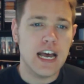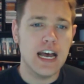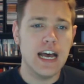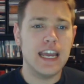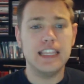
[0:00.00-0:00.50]

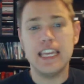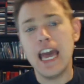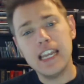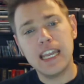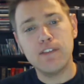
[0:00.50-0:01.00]
In the
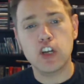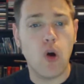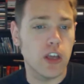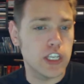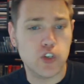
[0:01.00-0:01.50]
end, I give it a
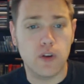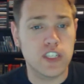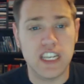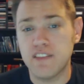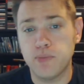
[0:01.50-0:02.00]
quality score
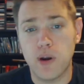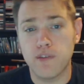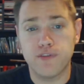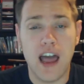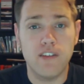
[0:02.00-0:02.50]
of
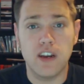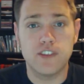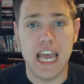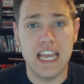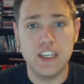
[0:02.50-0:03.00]
7.5 out
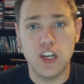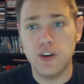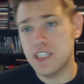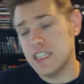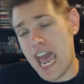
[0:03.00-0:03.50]
of 10. You
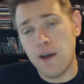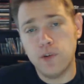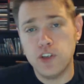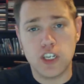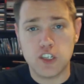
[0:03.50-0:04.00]
know, it's an
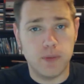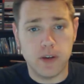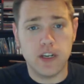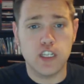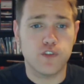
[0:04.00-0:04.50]
average
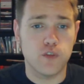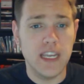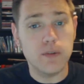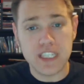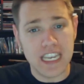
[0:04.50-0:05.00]
experience for
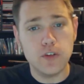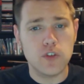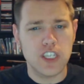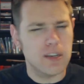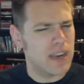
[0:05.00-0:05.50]
me. It was
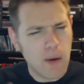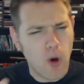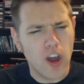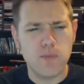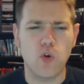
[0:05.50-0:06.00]
interesting, but I
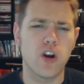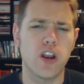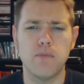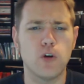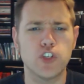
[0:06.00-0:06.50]
wanted more
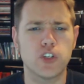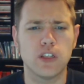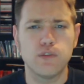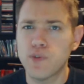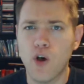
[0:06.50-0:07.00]

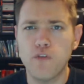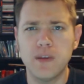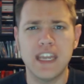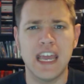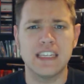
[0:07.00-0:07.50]
emotional
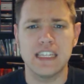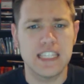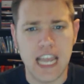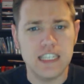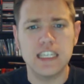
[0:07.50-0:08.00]
involvement and
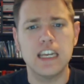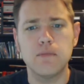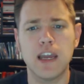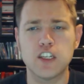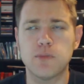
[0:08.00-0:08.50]
intensity
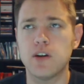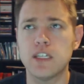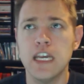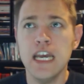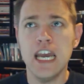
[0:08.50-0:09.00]
in my
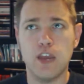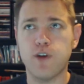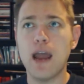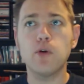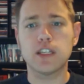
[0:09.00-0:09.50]
experience.
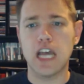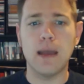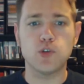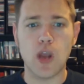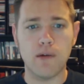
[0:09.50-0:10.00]
If I were a
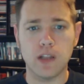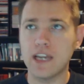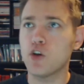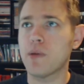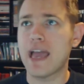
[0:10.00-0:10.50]
time traveler,
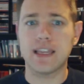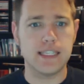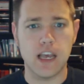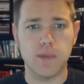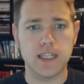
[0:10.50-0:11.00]
I'd go back
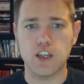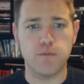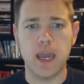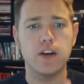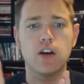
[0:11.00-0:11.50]
and tell
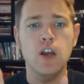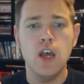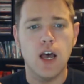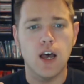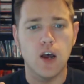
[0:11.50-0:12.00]
myself, "Pater,
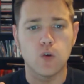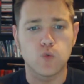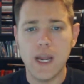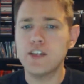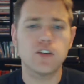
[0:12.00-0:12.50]

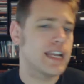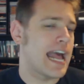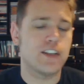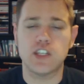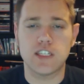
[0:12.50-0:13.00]
rent or
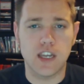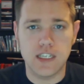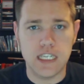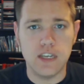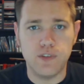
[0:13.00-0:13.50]
catch this
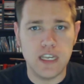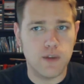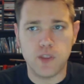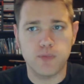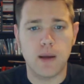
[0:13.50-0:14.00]
on
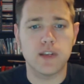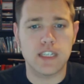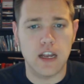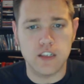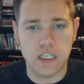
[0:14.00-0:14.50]
TV if the
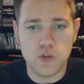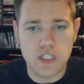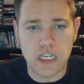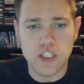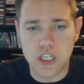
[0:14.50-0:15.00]
premise sounds
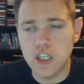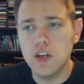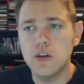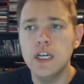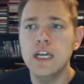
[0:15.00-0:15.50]
interesting to
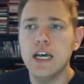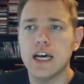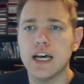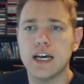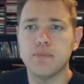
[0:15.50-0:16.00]
you,
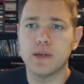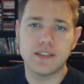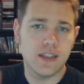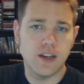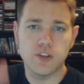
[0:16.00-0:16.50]

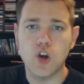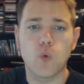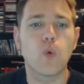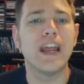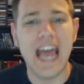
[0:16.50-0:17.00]
but, you know,
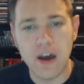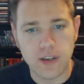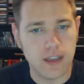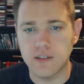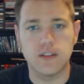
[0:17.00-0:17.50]
don't run
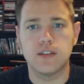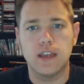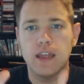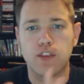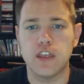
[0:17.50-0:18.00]
out and
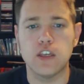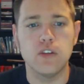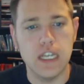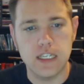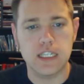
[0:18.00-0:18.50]
think
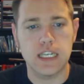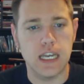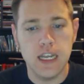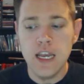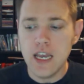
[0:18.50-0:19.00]
you need to
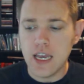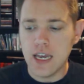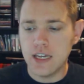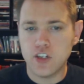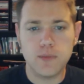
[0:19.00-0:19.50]
see it."
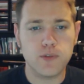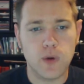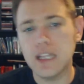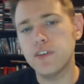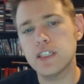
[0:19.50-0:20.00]
In terms
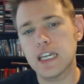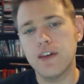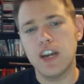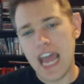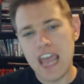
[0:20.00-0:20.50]
of relevance, I
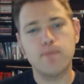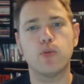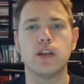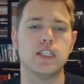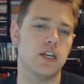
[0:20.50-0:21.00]
give it an
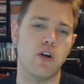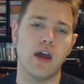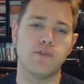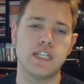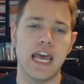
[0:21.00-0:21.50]
8.0
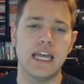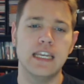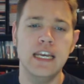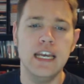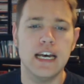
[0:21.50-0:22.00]
out of
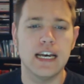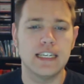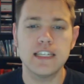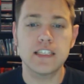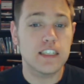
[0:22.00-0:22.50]
10.
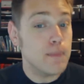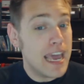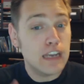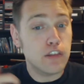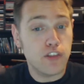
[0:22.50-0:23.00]
It doesn't
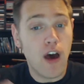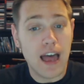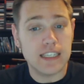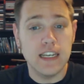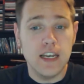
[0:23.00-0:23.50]
demand
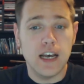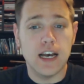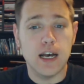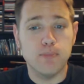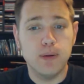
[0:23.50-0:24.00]
thought,
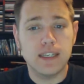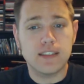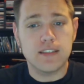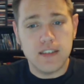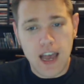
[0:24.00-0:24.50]

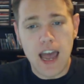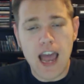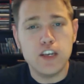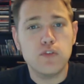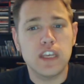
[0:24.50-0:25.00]
but
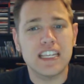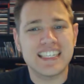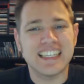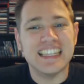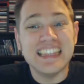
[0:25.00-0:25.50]
I do think
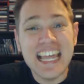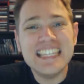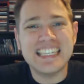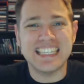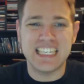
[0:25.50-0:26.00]
it still
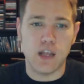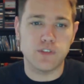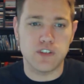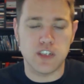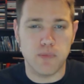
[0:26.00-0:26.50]
lends
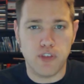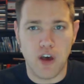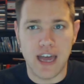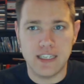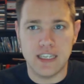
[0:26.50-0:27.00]
itself to some
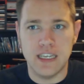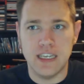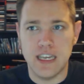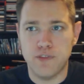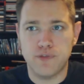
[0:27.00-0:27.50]
thought
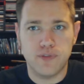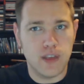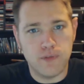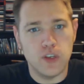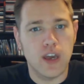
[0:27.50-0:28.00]

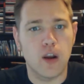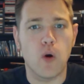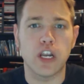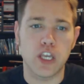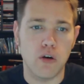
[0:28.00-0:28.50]
if you kind of
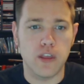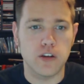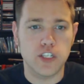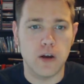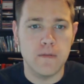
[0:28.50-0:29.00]
want to go
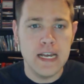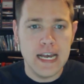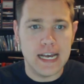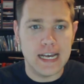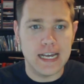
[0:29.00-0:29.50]
there. So
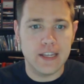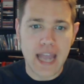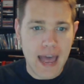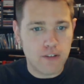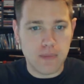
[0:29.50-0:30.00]

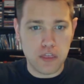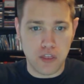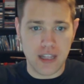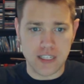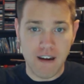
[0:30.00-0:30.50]
there you have it, my
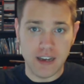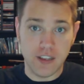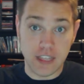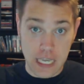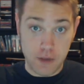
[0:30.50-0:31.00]
thoughts
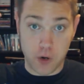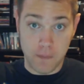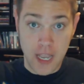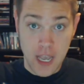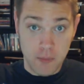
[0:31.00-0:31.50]
on The Giver.